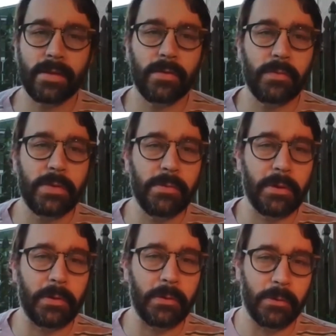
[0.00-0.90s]
we
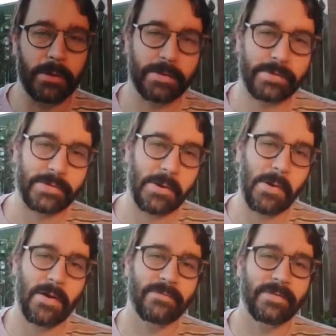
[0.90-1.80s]
record, so
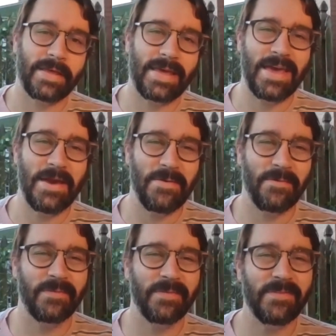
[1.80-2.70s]
hopefully the
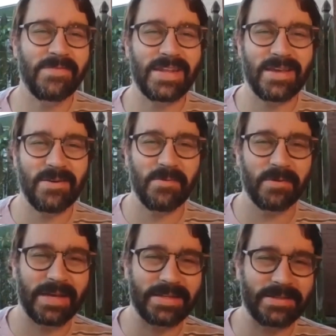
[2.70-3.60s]
video
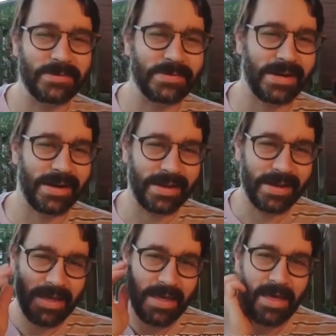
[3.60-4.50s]
won't get too dark.
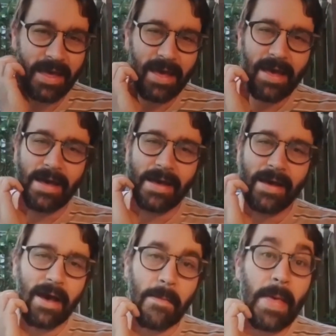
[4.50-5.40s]

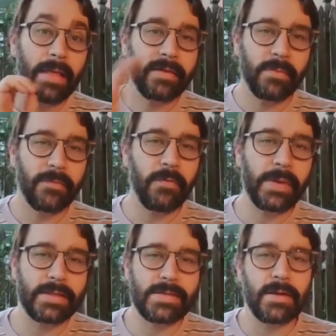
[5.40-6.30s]
Listen, before we
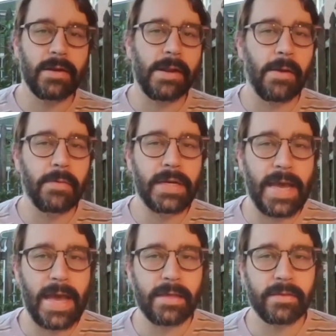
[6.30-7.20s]
get started, I wanted
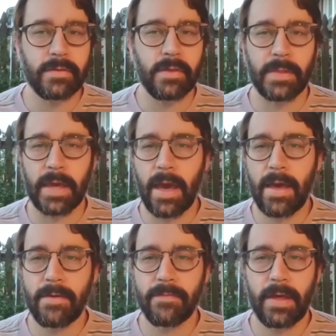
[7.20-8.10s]
to ask you something.
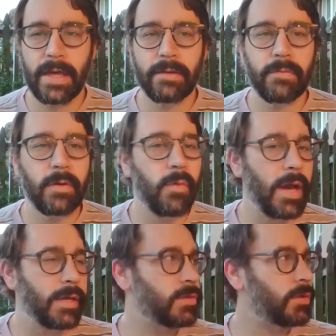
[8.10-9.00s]
I've had a
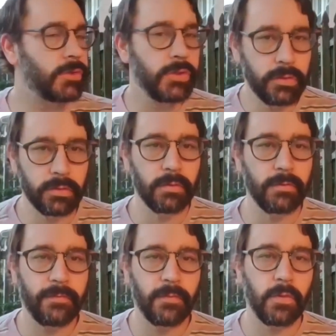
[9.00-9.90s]
request or two
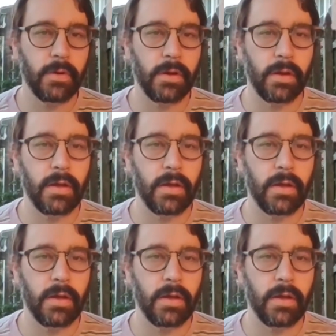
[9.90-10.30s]
for